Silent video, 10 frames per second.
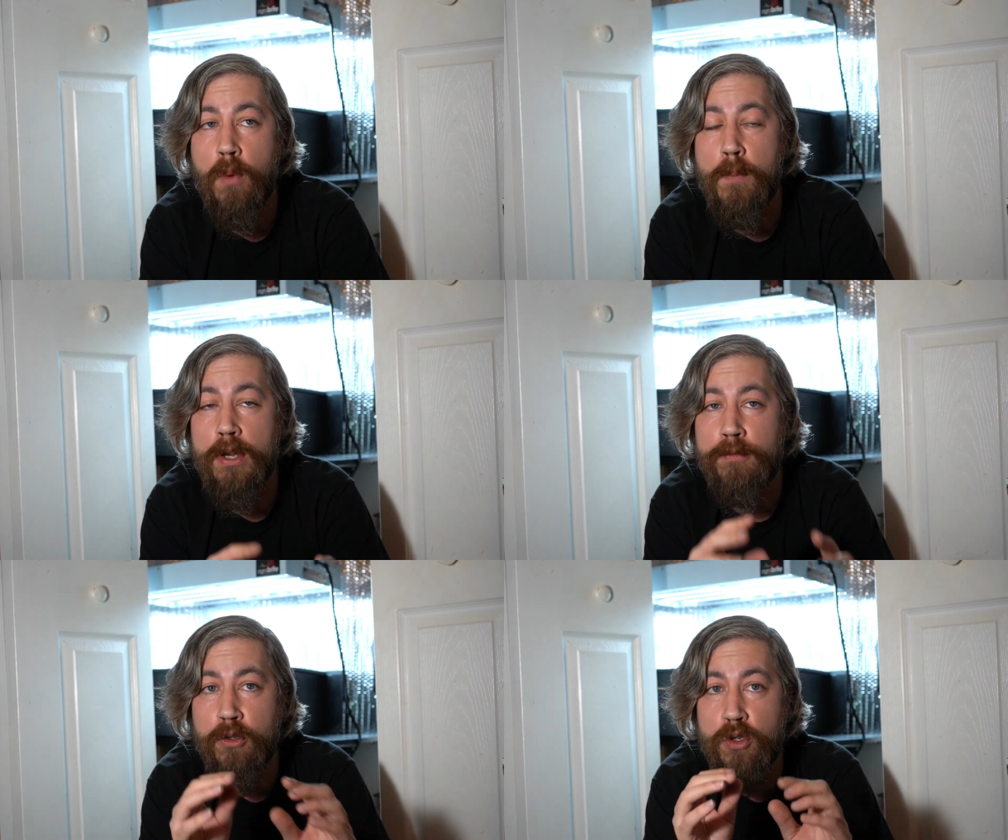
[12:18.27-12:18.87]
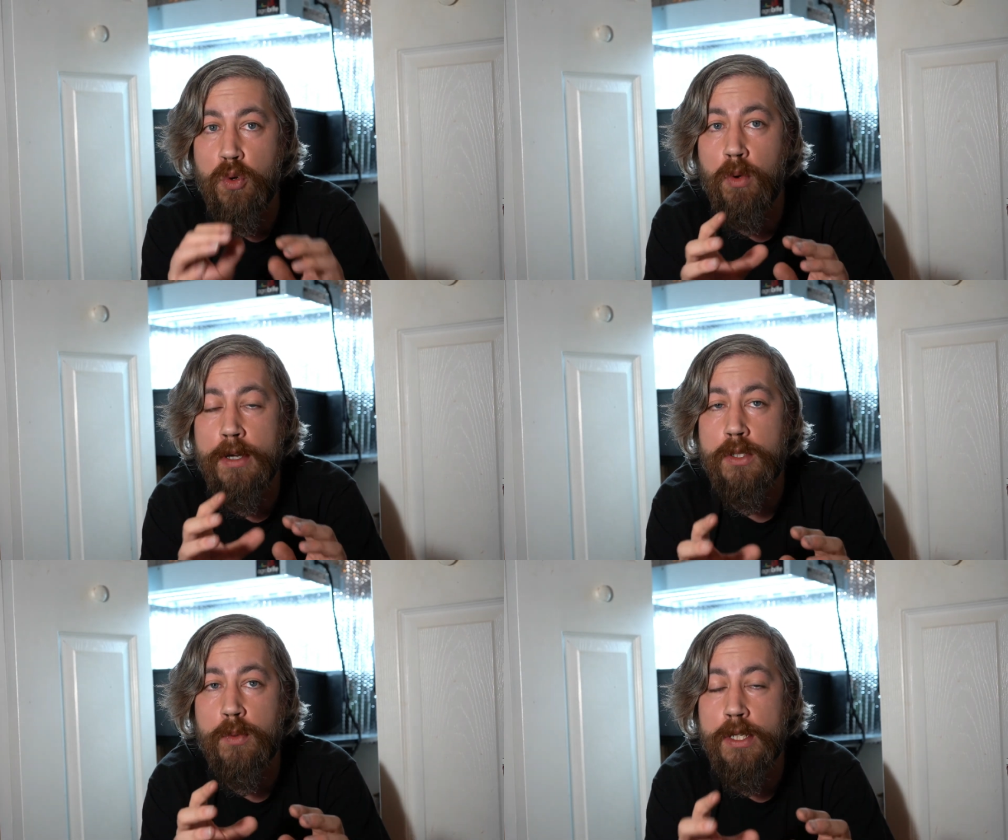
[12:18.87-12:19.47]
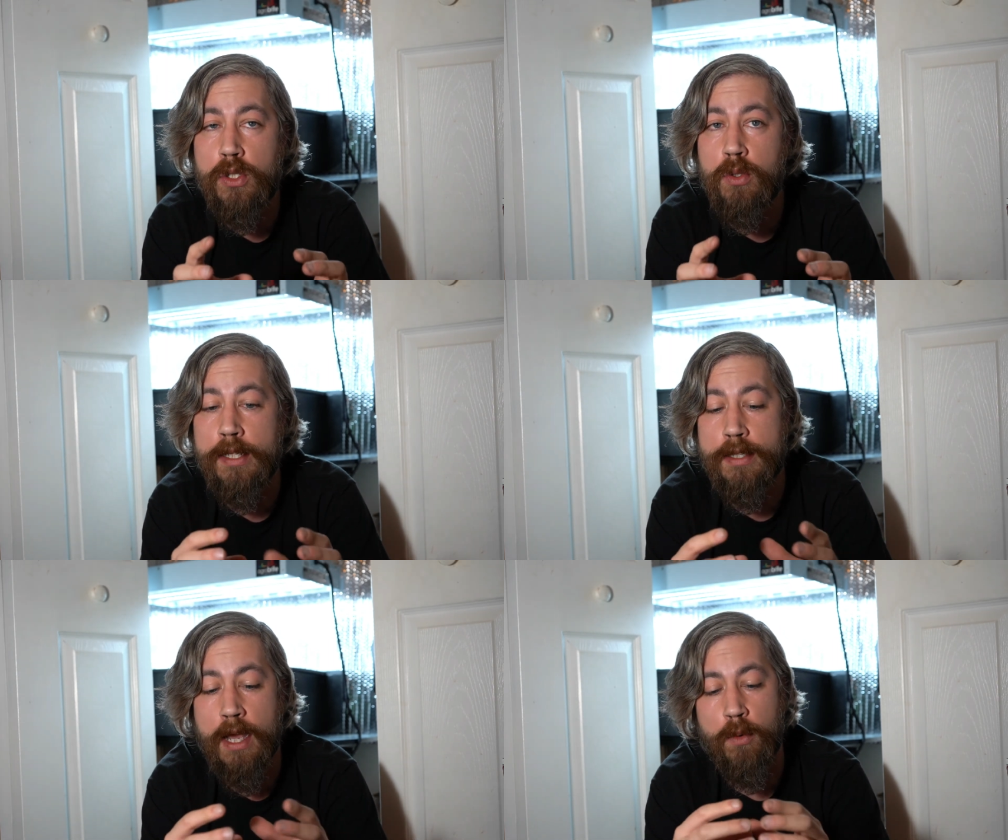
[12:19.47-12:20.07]
but if you do run into an issue
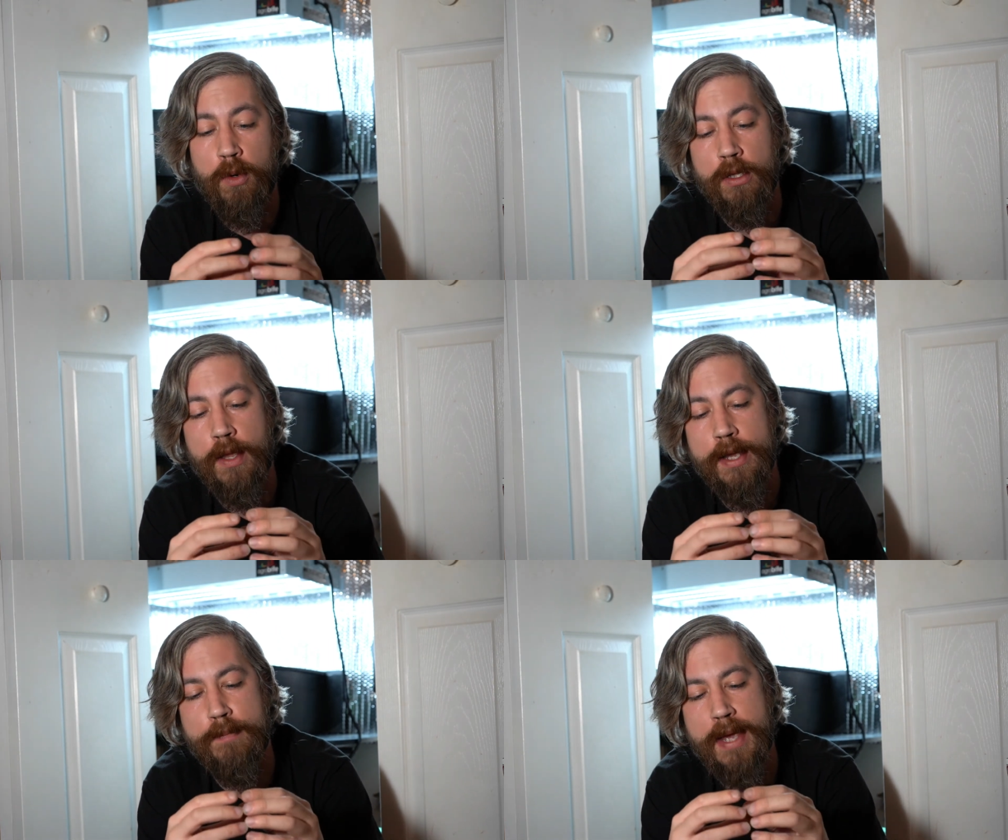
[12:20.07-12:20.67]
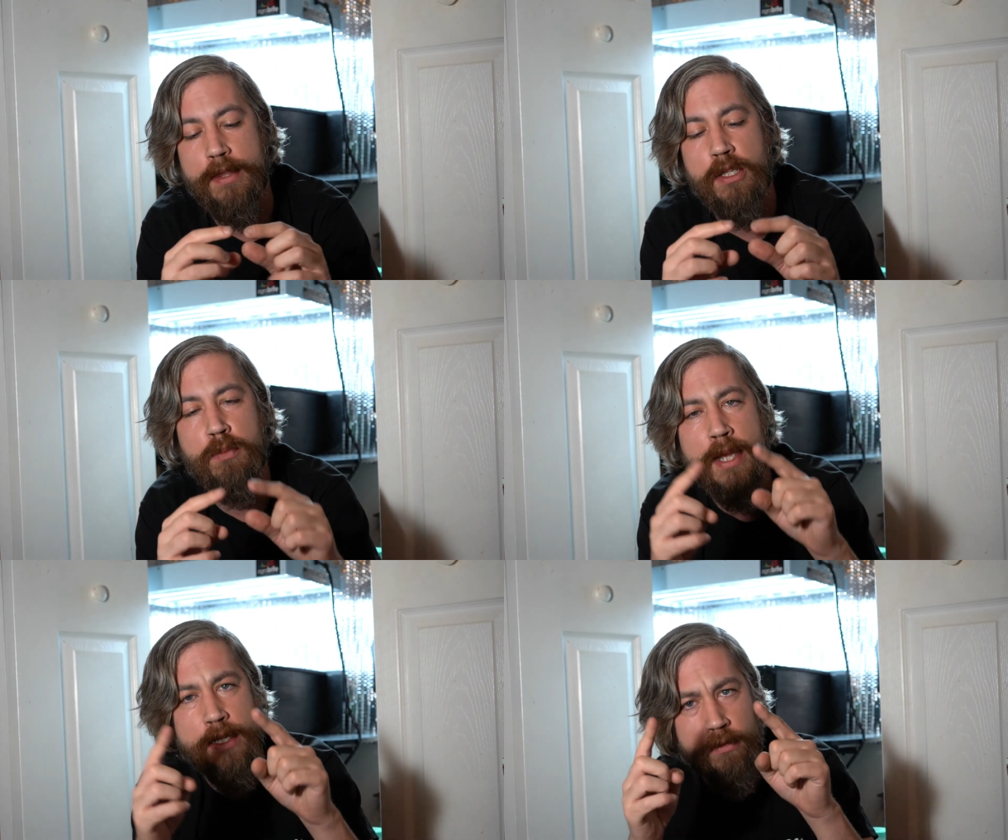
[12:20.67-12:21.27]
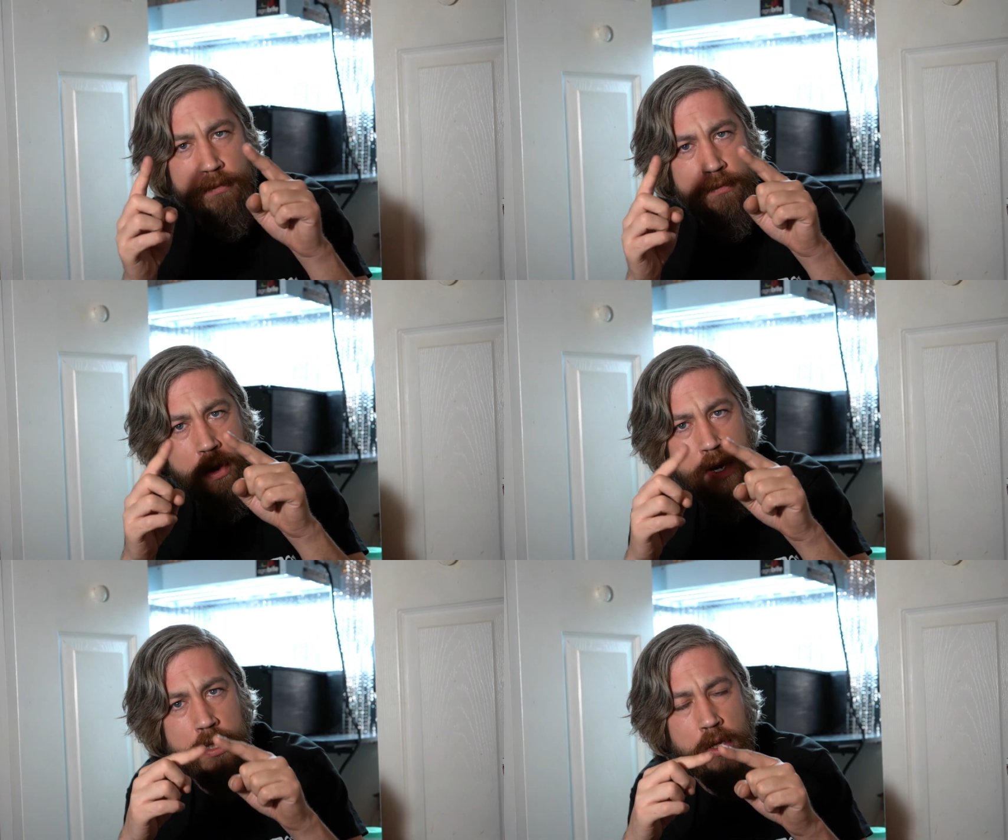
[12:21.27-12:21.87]
like that where you're like, man, these plants are
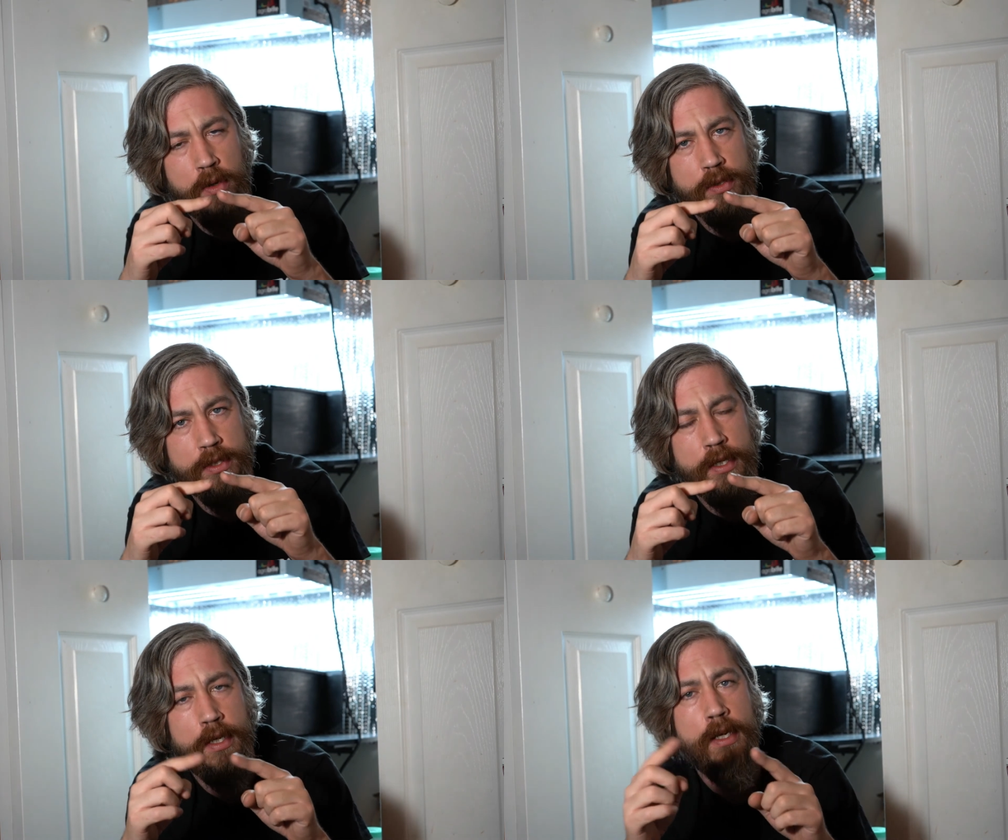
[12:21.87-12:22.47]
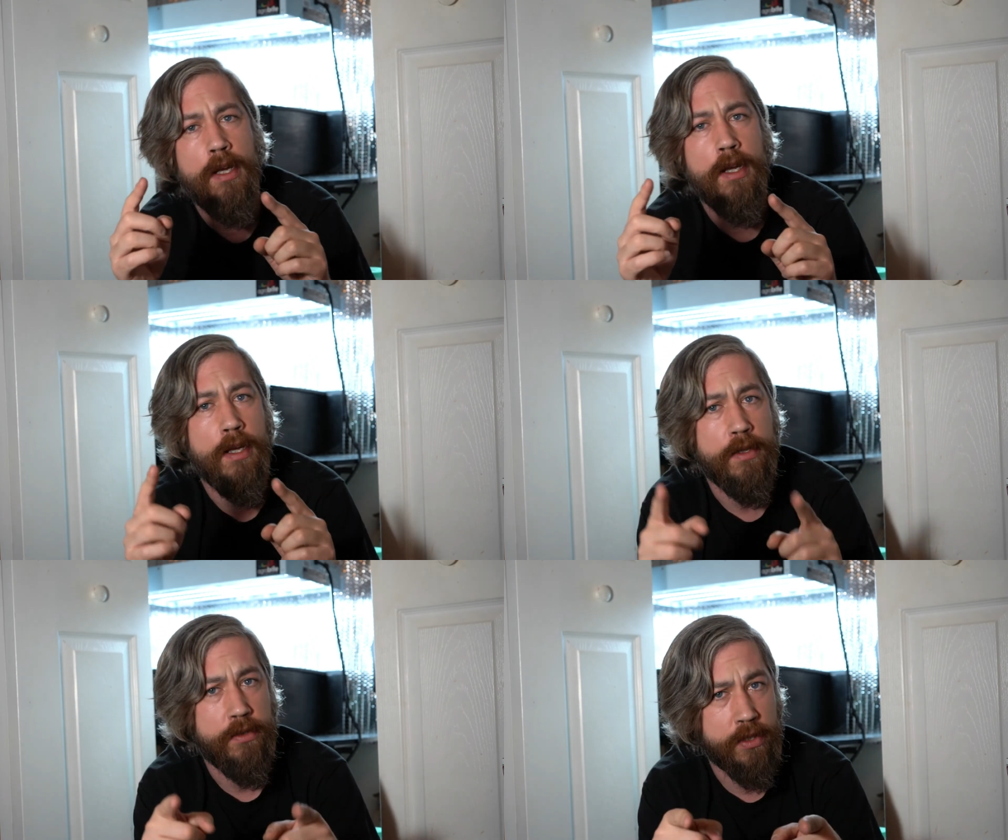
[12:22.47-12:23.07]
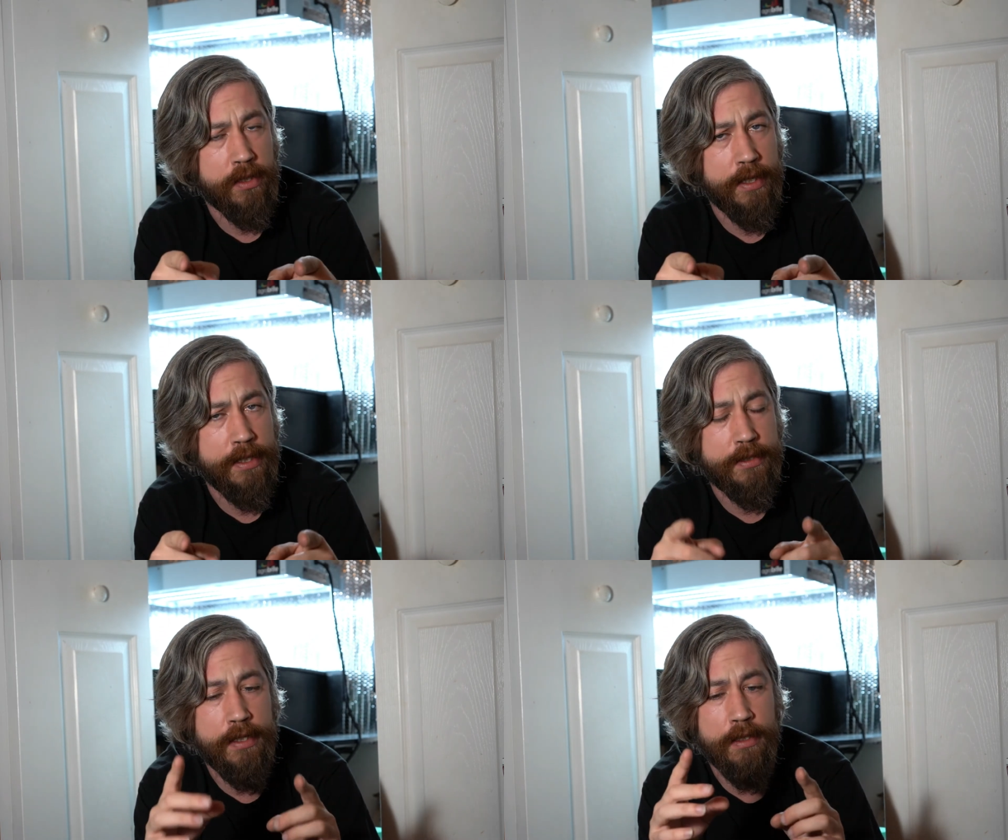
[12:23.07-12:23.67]
very close, just the
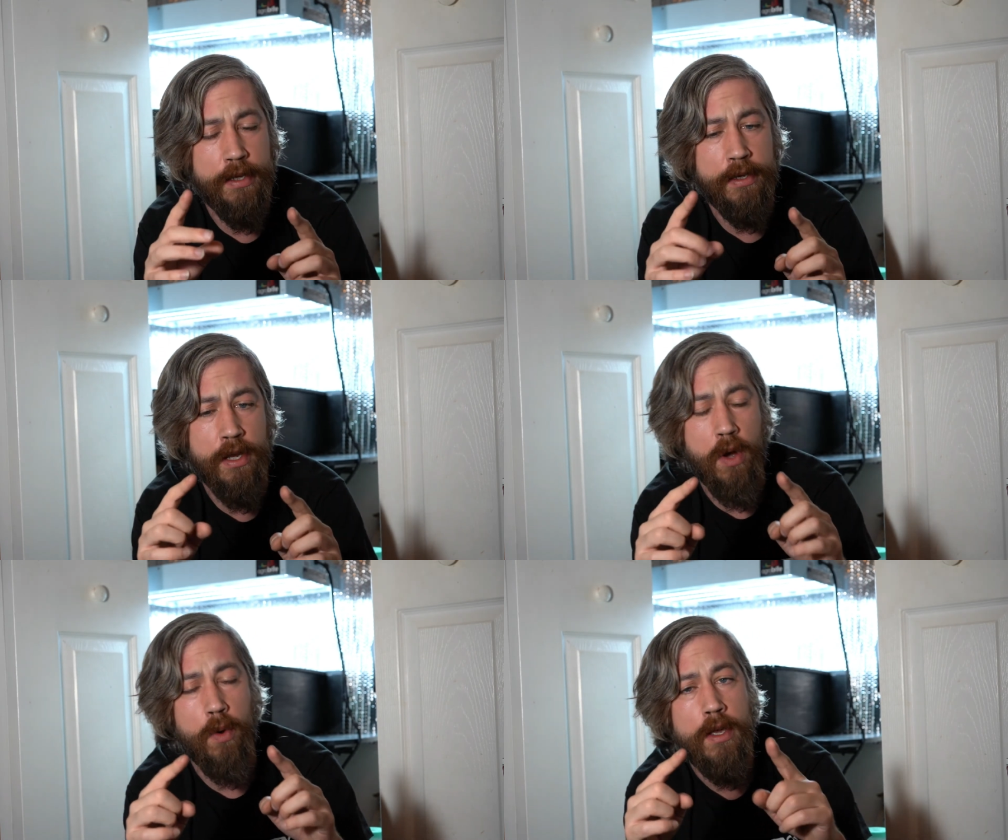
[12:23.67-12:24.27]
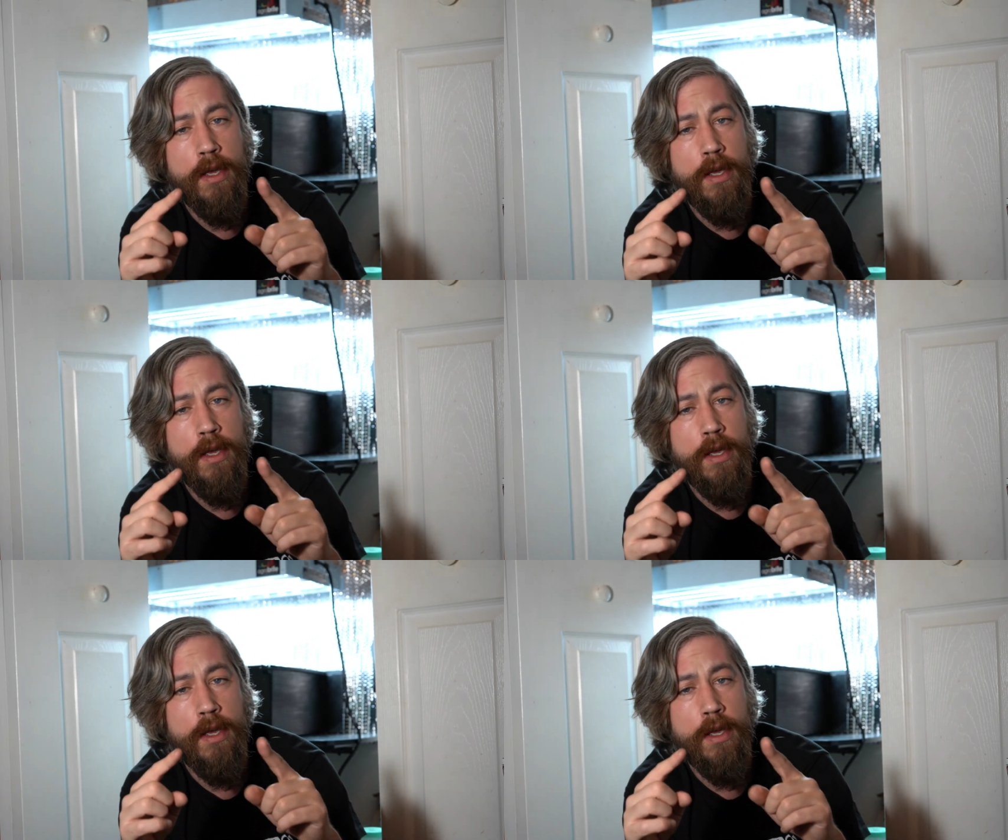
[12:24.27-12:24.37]
last thing to let you know,